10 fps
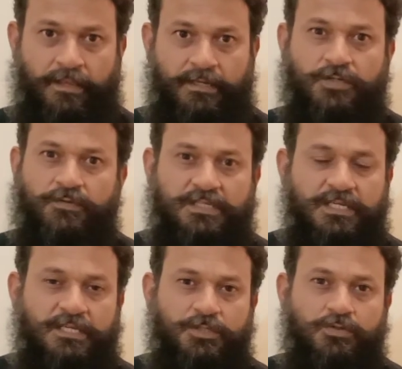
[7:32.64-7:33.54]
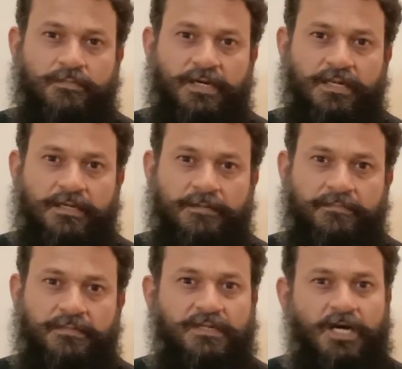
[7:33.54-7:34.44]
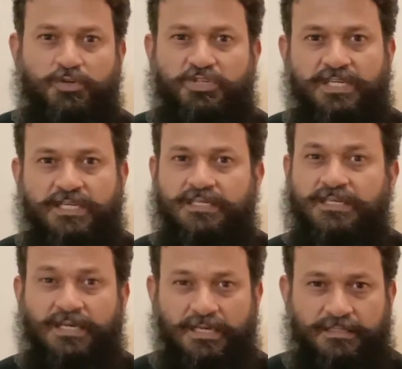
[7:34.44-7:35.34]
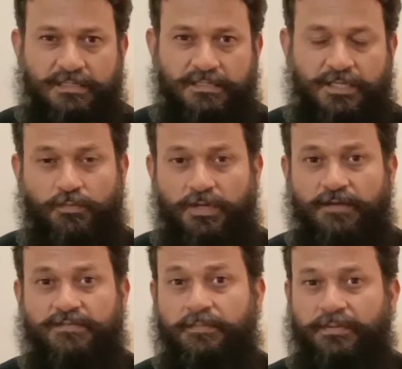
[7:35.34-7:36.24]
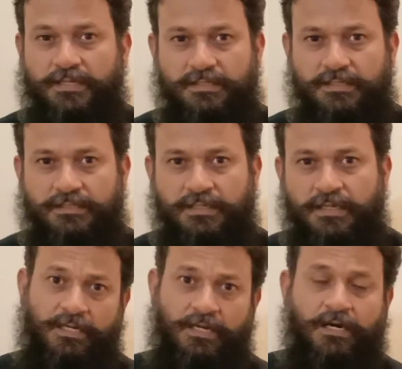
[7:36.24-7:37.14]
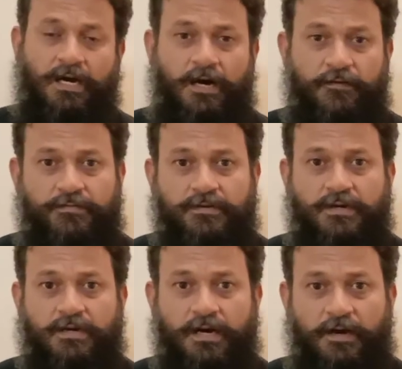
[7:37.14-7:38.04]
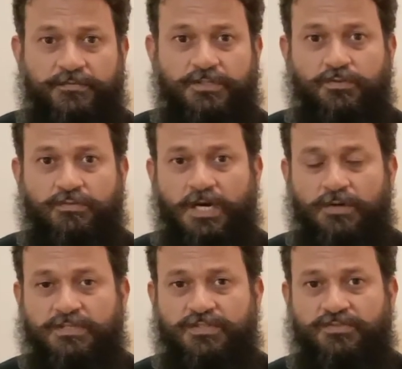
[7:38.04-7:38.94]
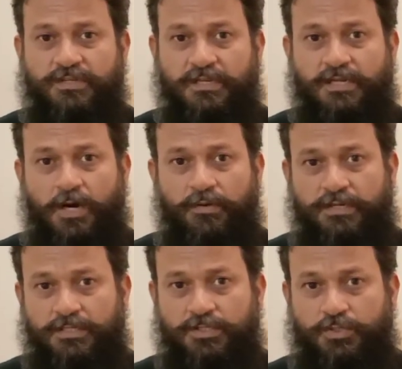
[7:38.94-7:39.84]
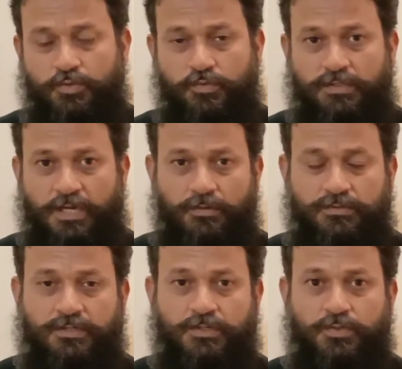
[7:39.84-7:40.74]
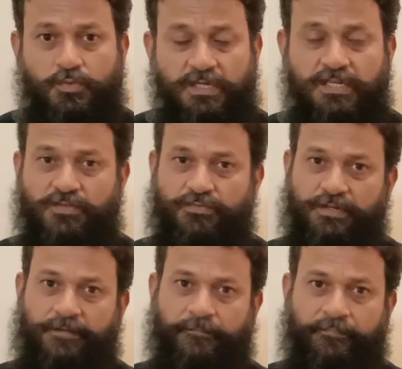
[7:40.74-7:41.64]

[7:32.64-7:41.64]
She was taken to America. Now she is in Texas in one of the prisons. After 2003, now it is 2023.